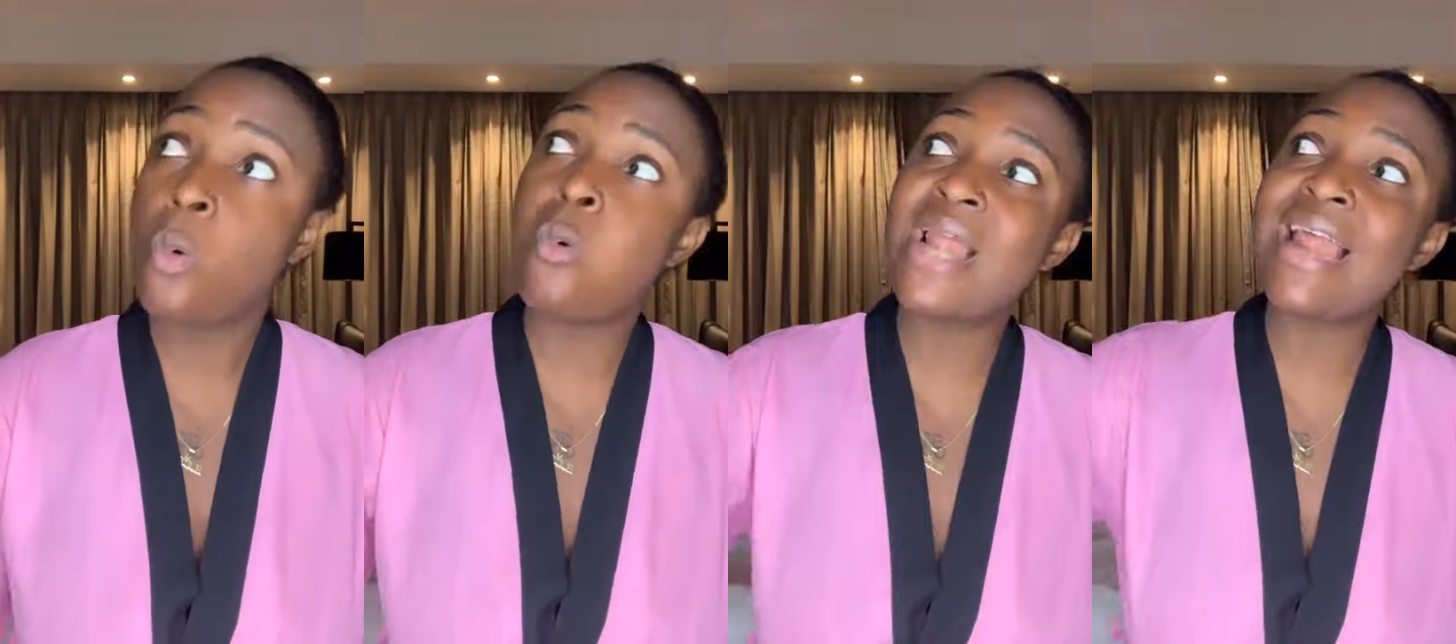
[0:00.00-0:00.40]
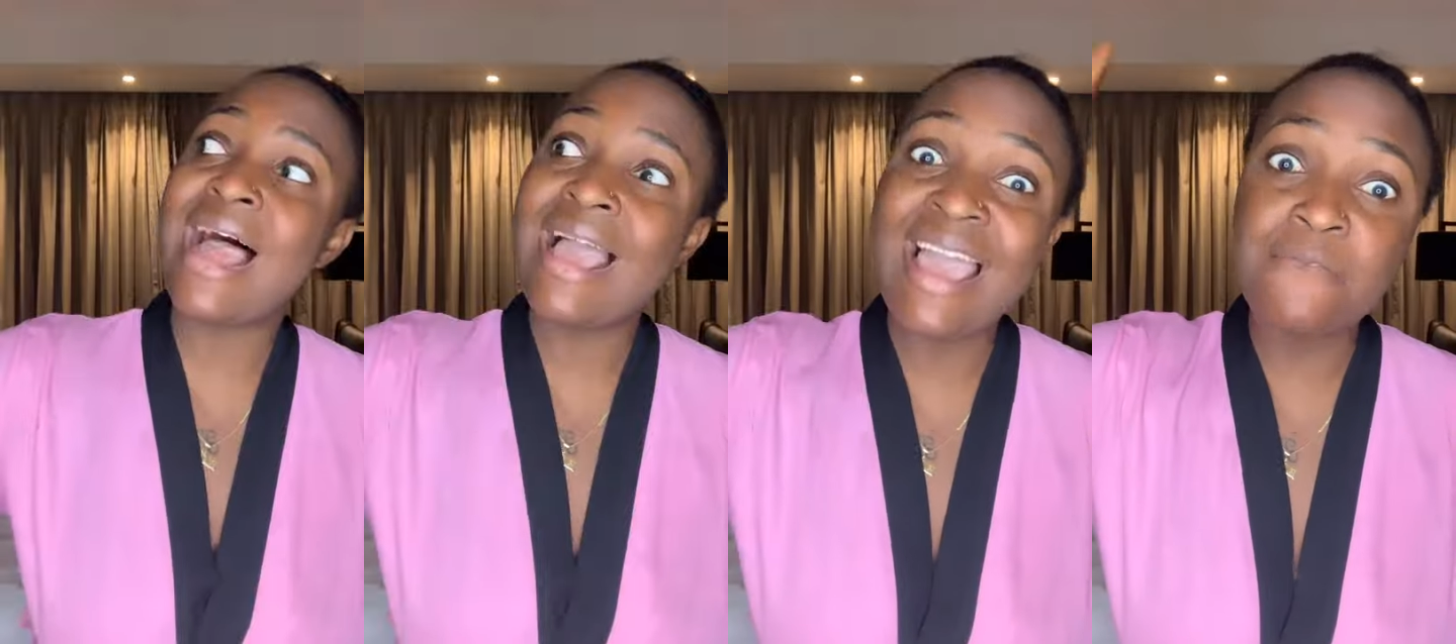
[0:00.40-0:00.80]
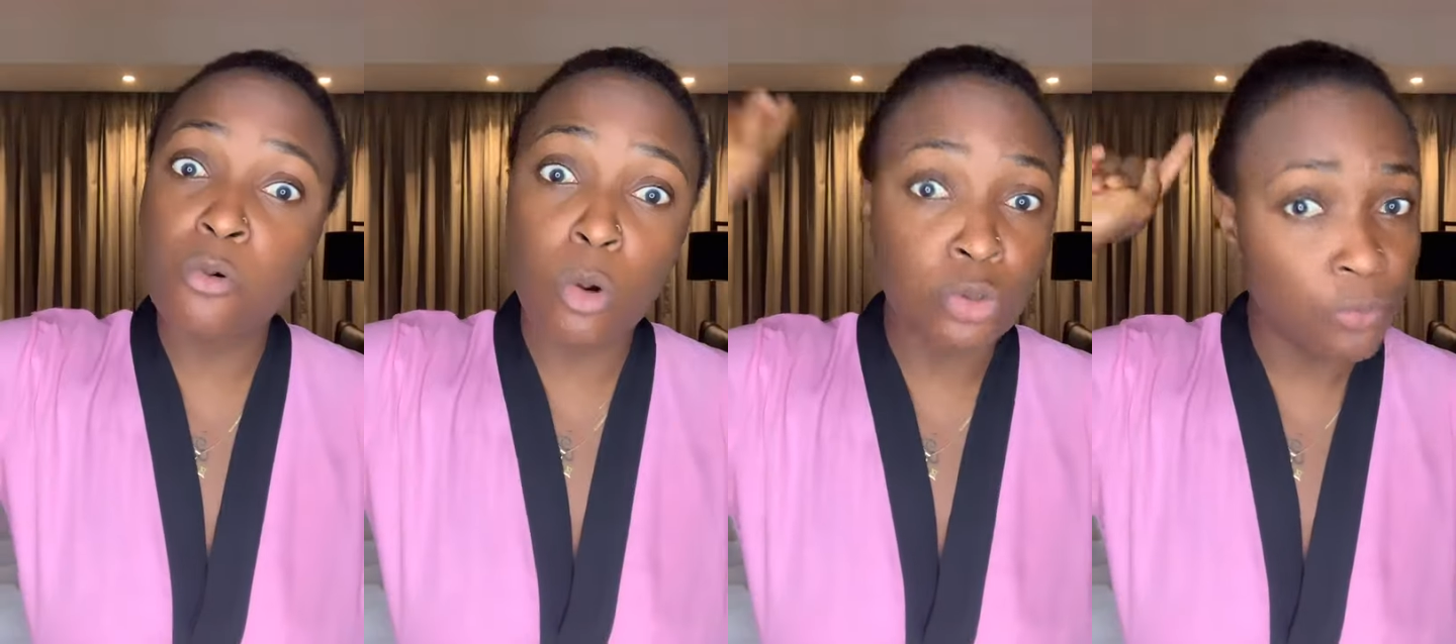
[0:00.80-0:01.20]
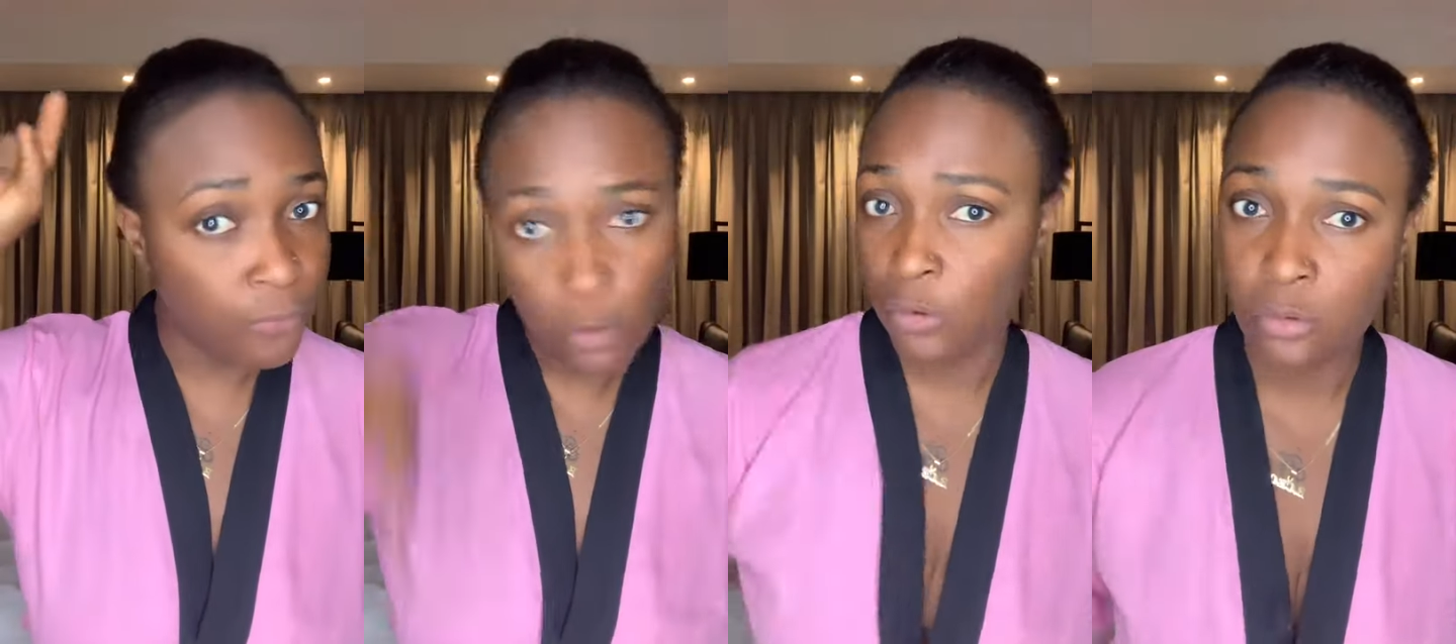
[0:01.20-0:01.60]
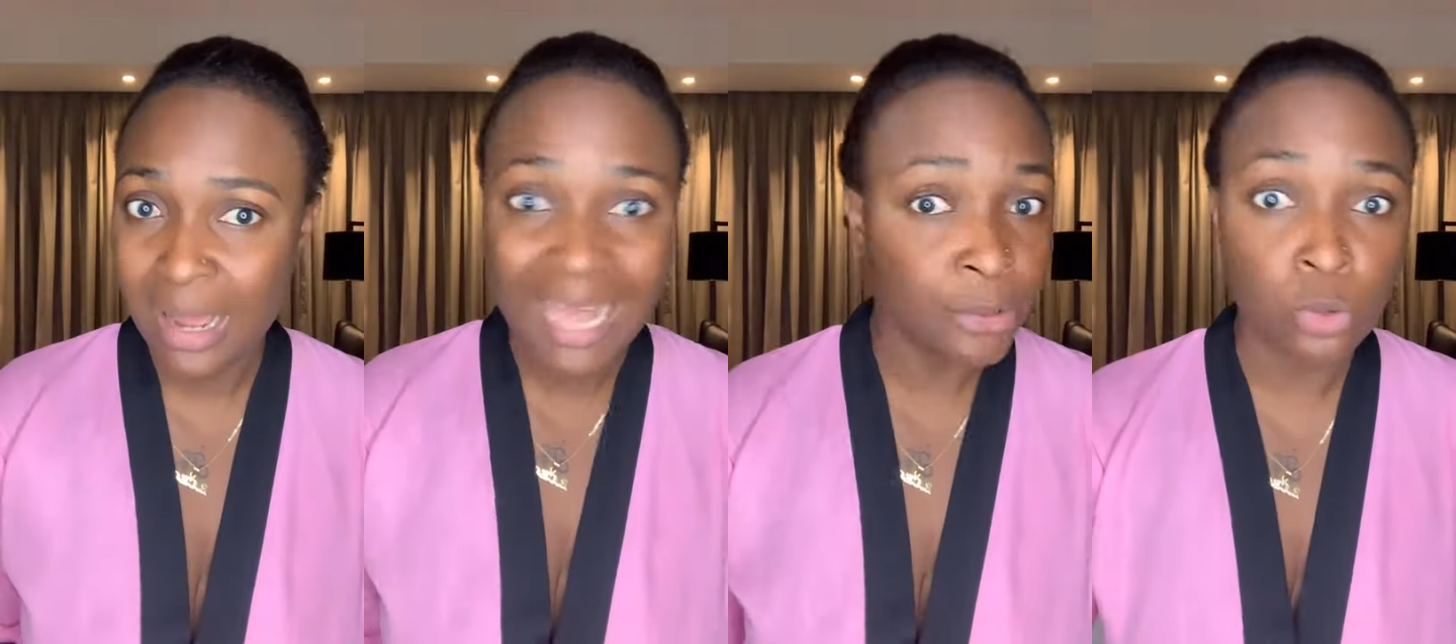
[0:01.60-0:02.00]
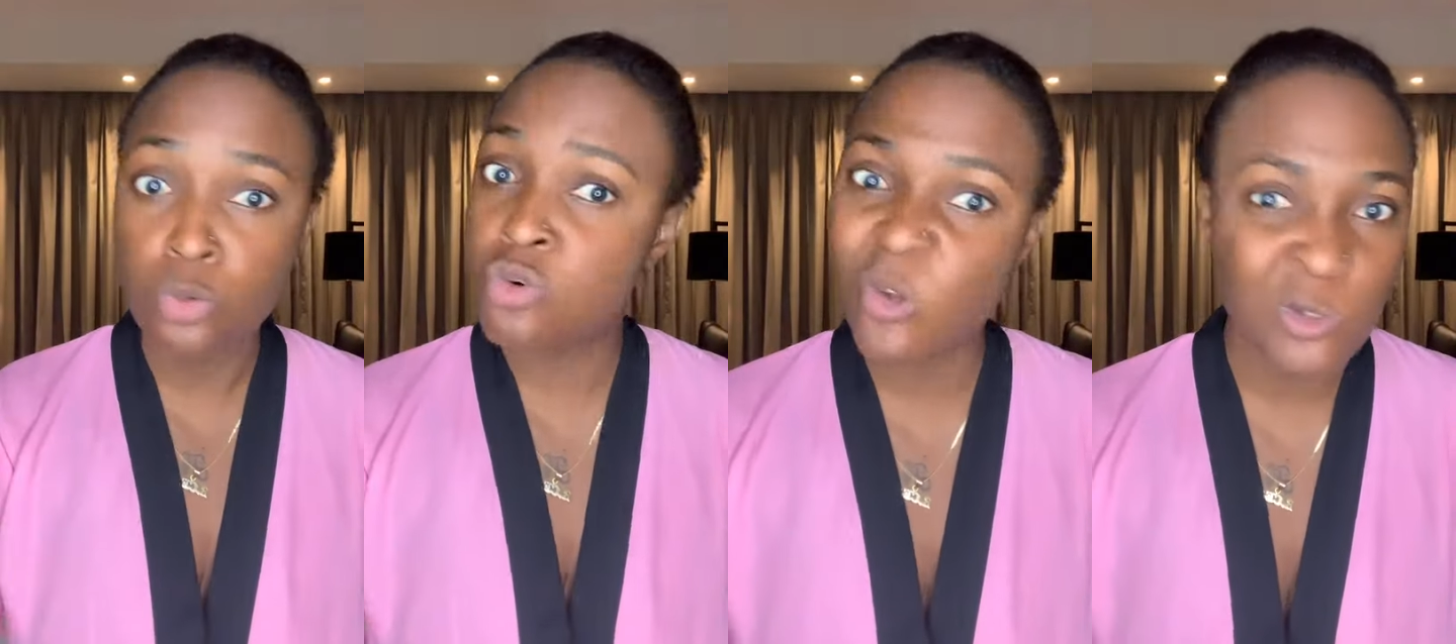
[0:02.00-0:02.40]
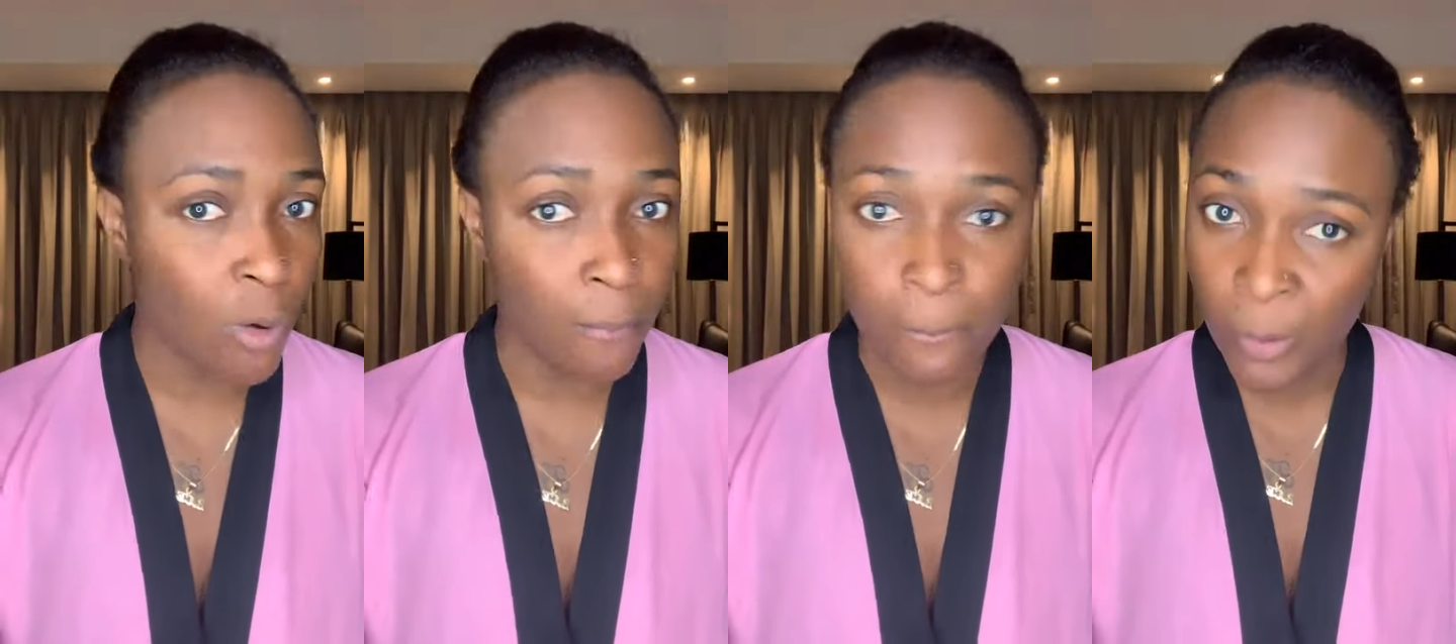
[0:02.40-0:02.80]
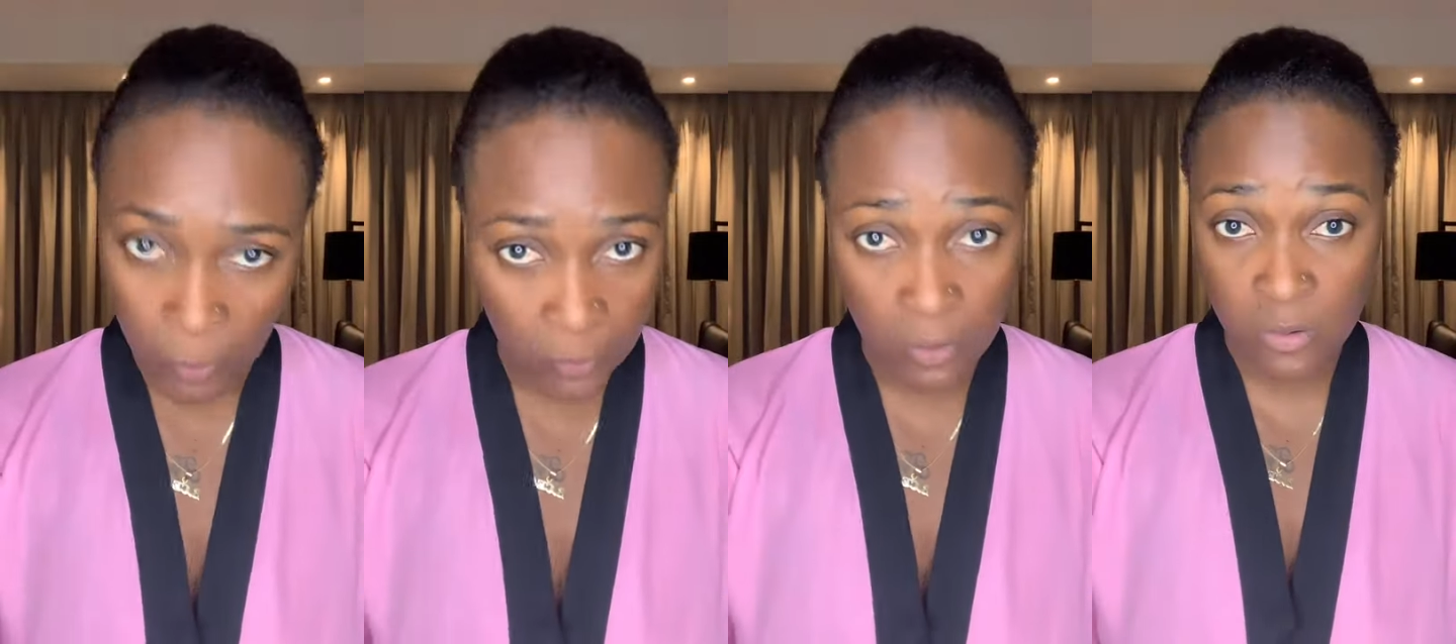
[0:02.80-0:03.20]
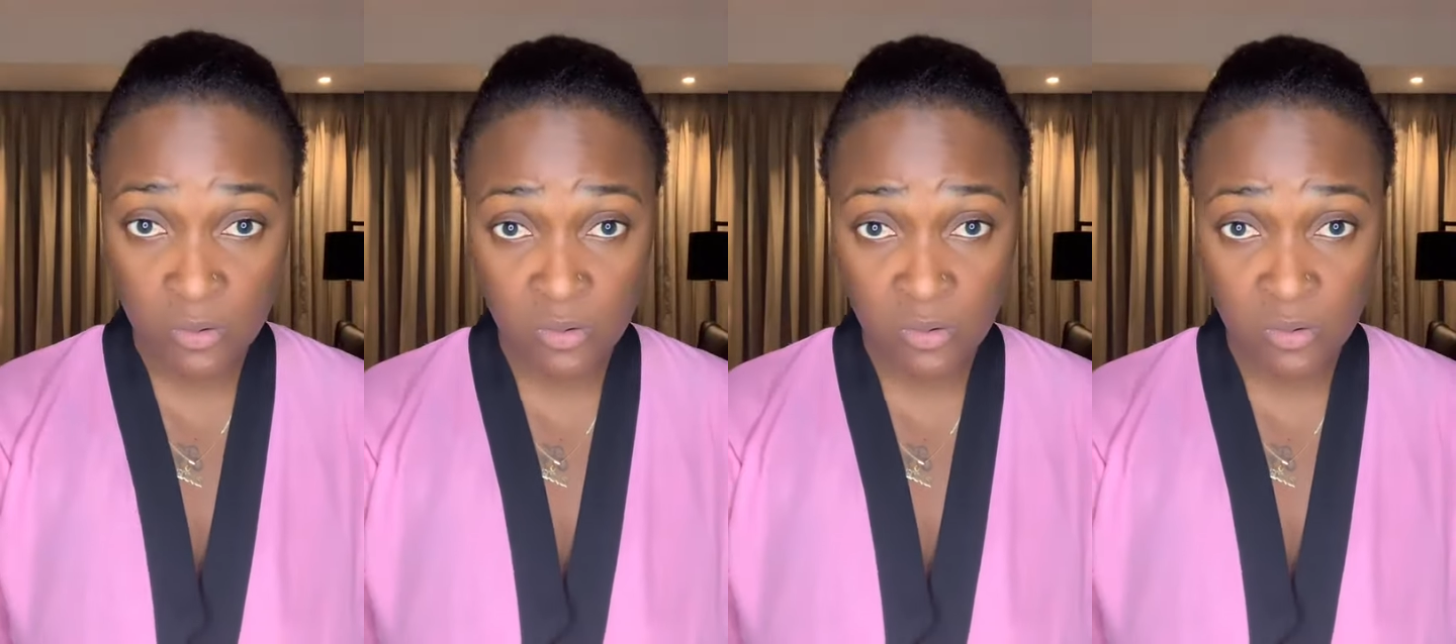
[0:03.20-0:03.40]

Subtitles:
Whether heaven want to fall, I do not unblock.